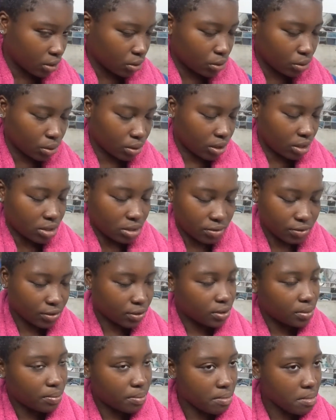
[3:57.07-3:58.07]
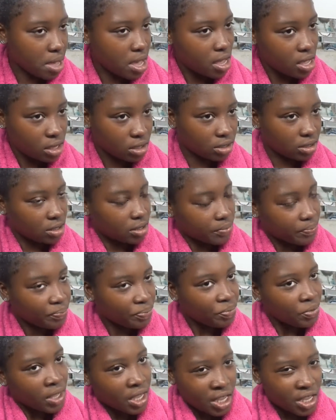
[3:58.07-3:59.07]
Oh, this smells amazing.
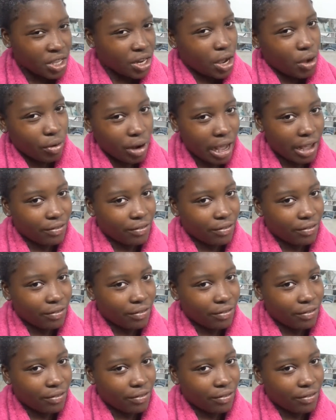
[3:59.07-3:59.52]
You know, when I